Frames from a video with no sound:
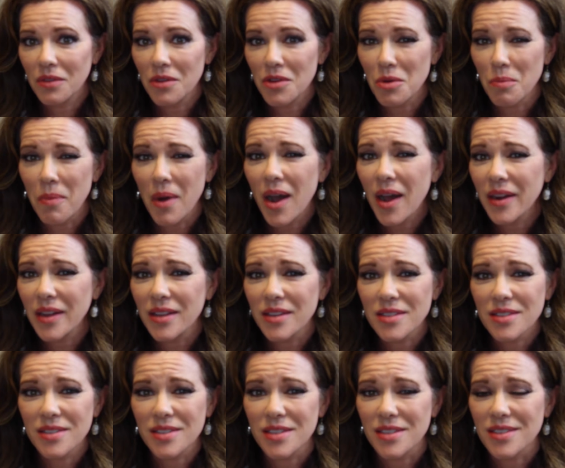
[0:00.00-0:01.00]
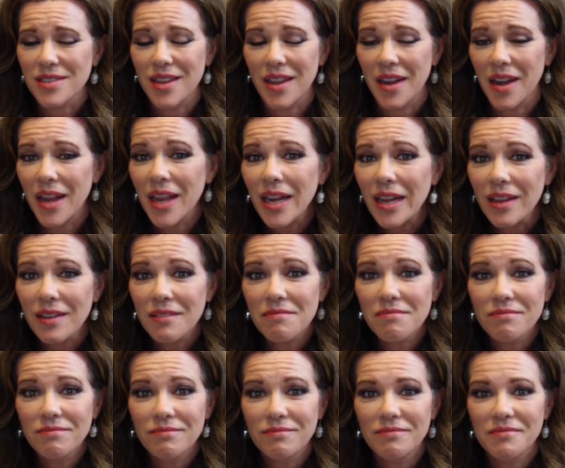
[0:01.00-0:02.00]
your body just doesn't need it.
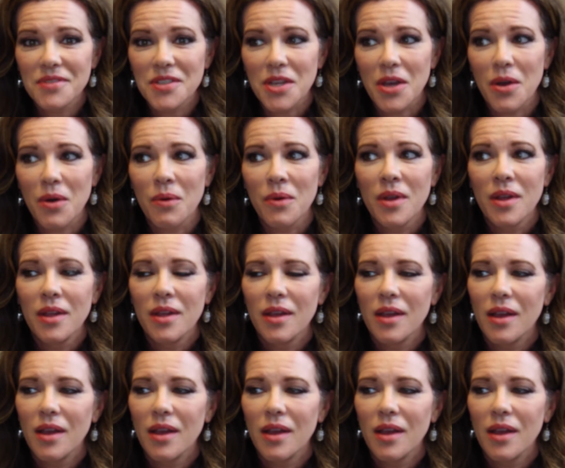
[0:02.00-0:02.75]
So